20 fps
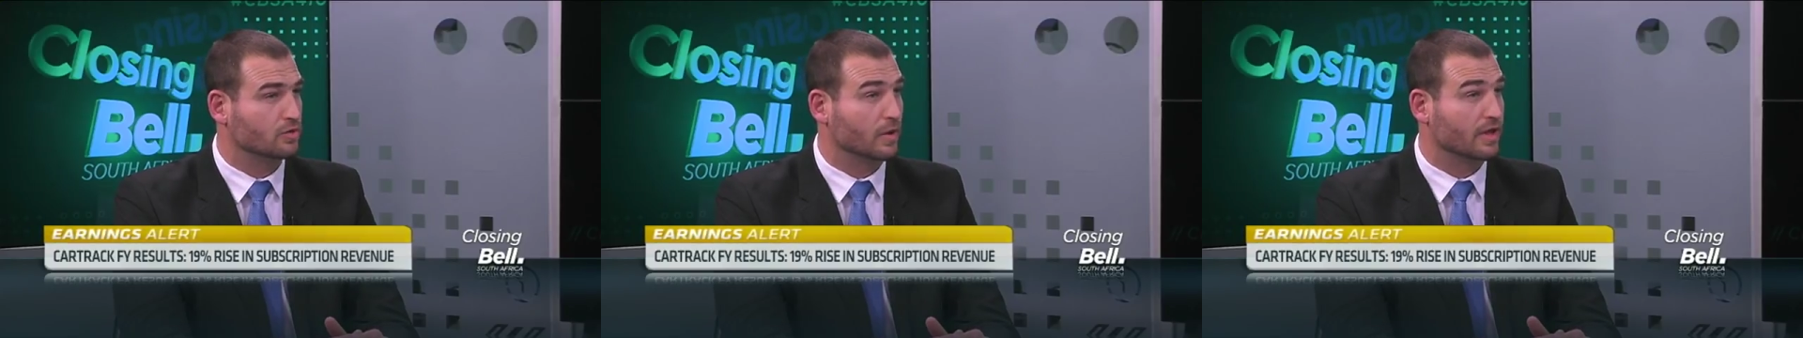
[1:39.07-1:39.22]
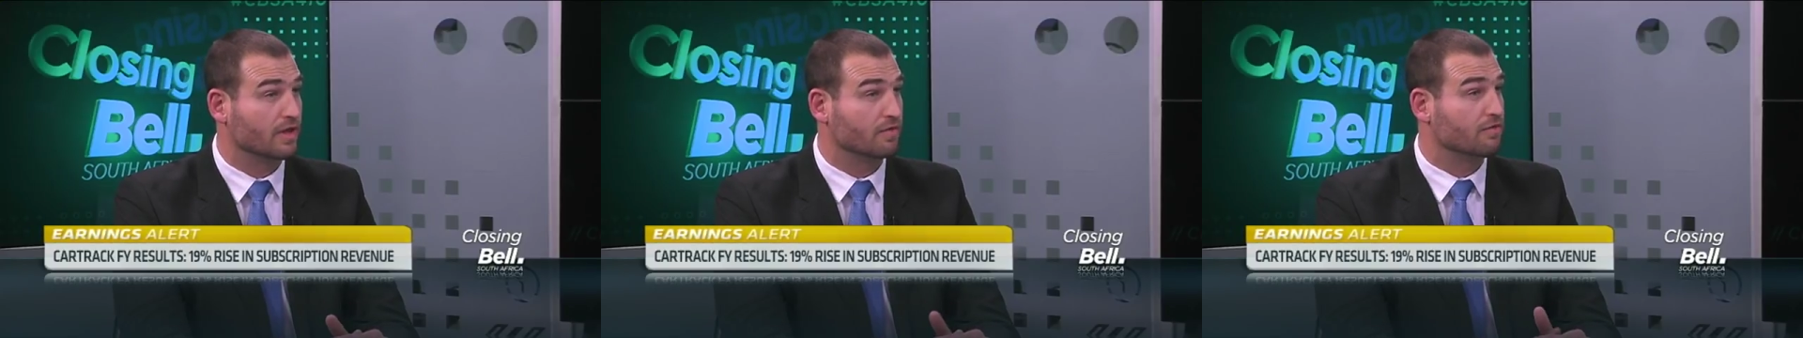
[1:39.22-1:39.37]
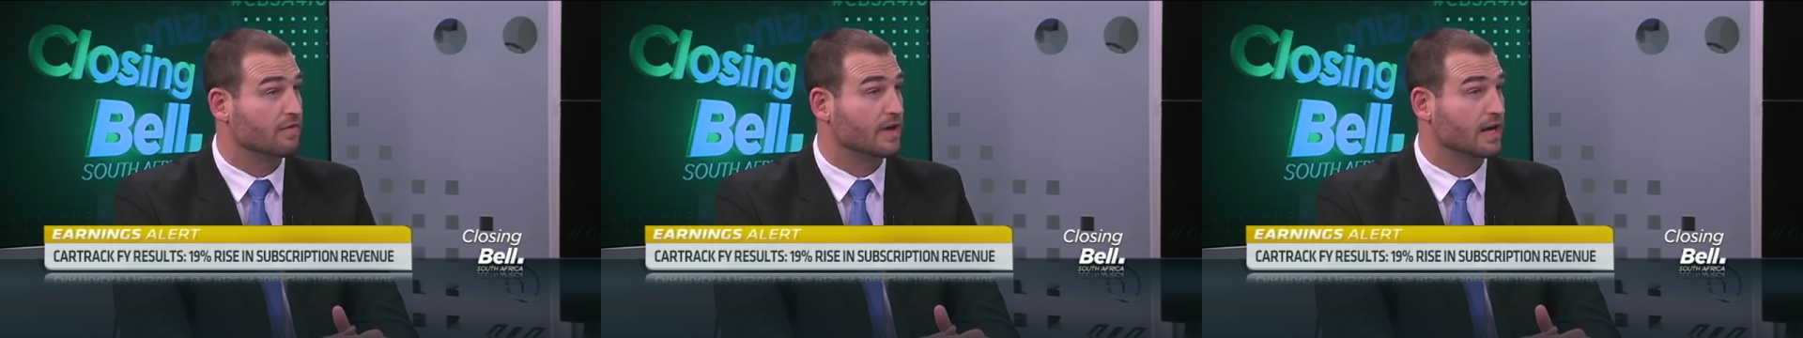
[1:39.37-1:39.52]
where
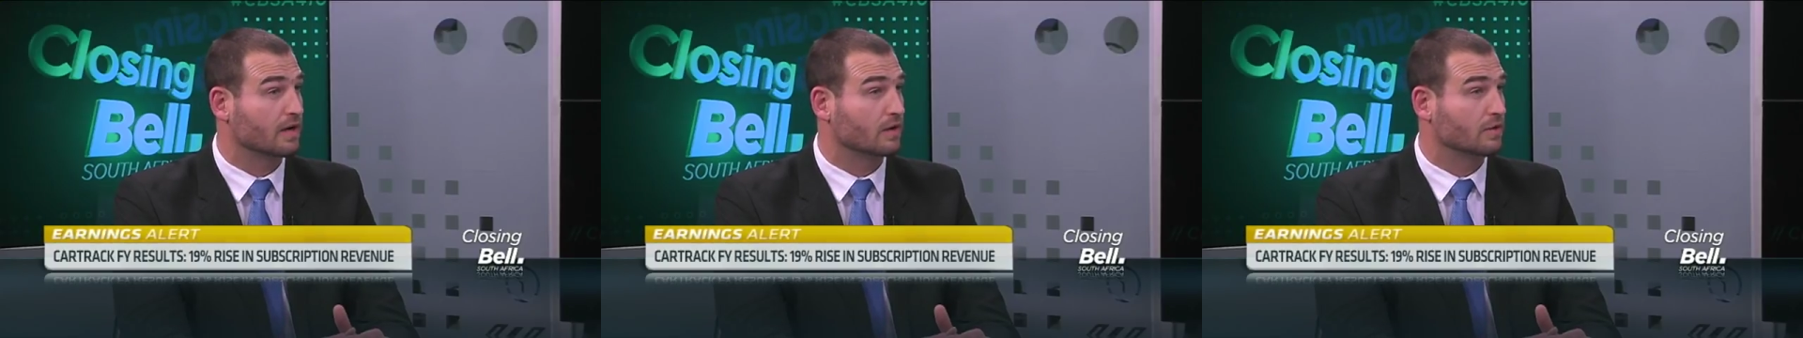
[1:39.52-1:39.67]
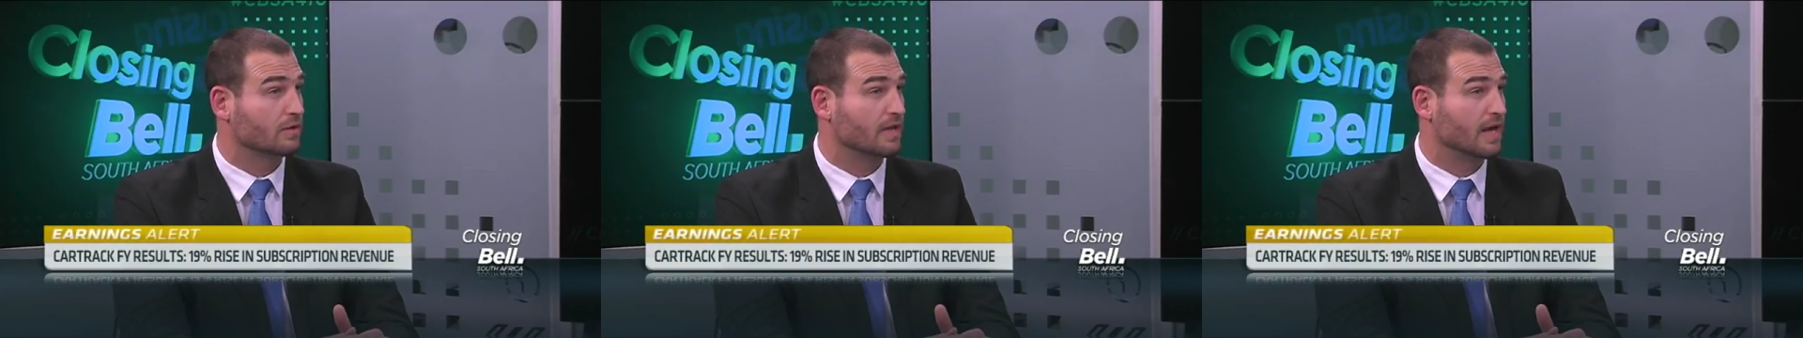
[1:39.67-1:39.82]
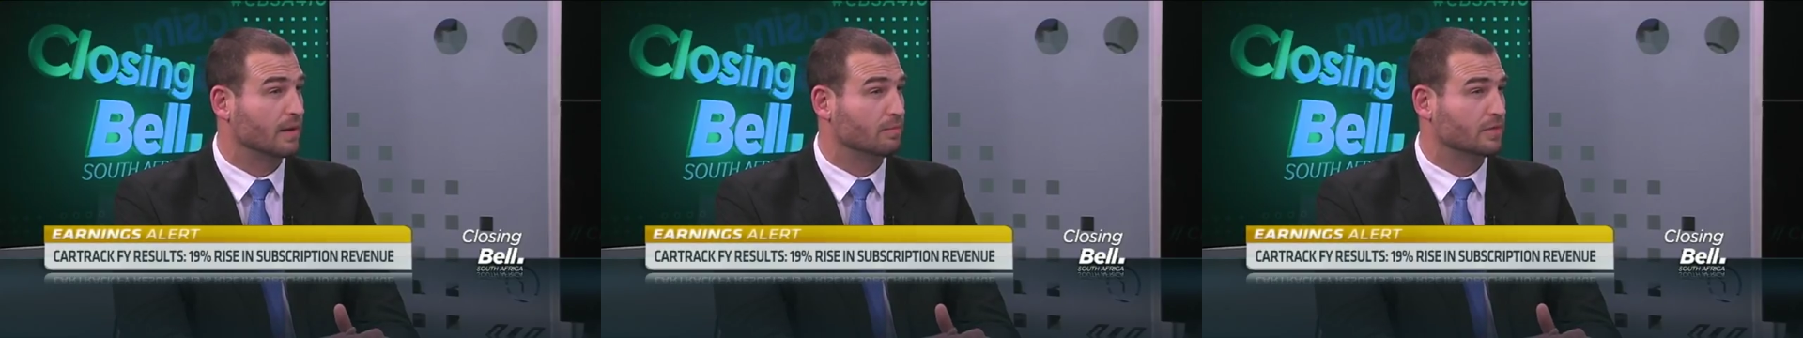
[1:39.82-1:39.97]
the vehicle
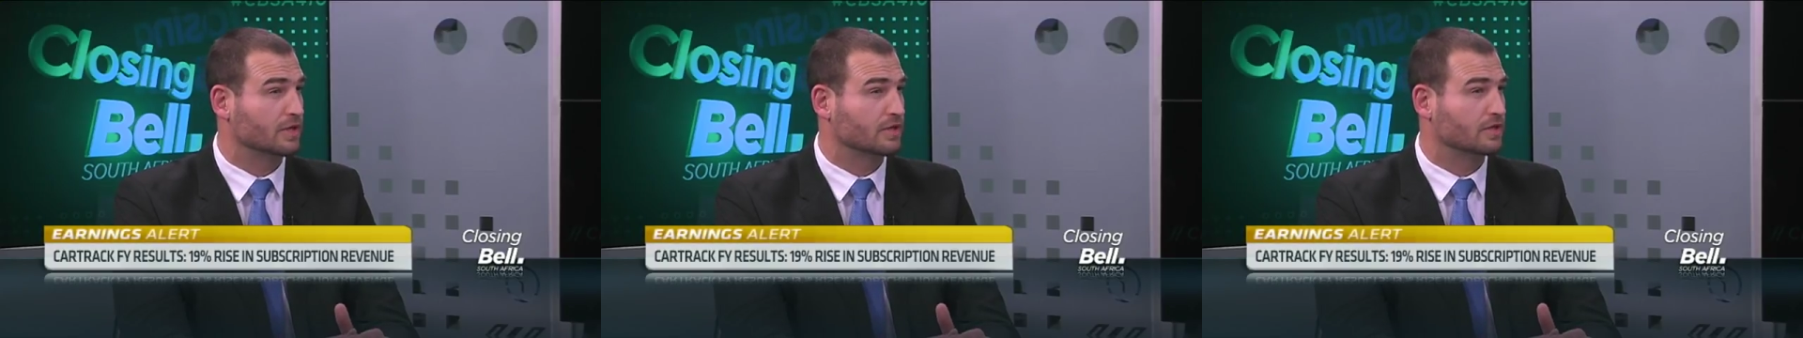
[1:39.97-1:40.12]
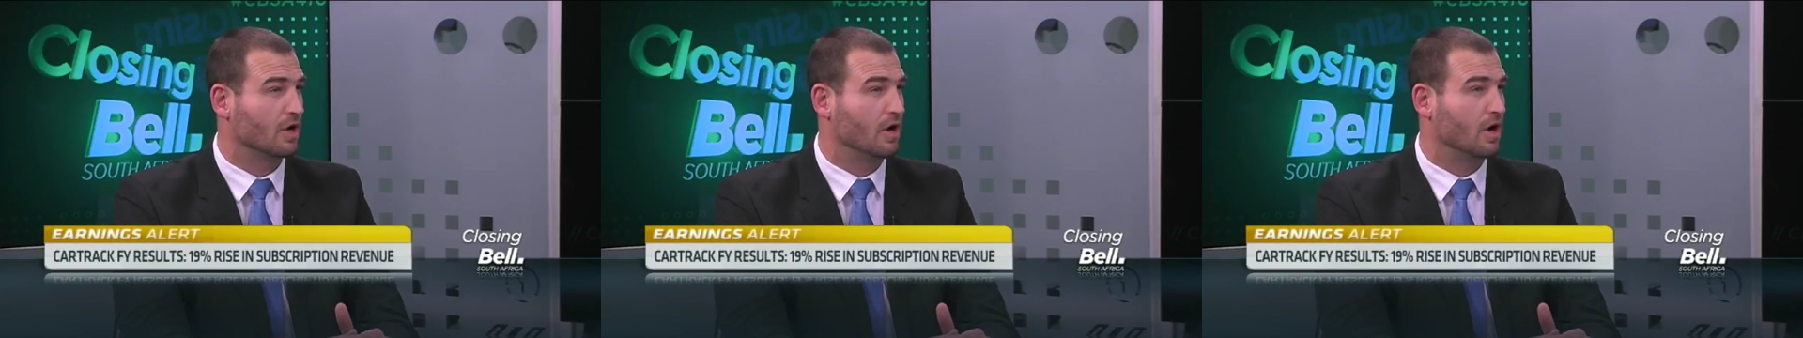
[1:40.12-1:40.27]
numbers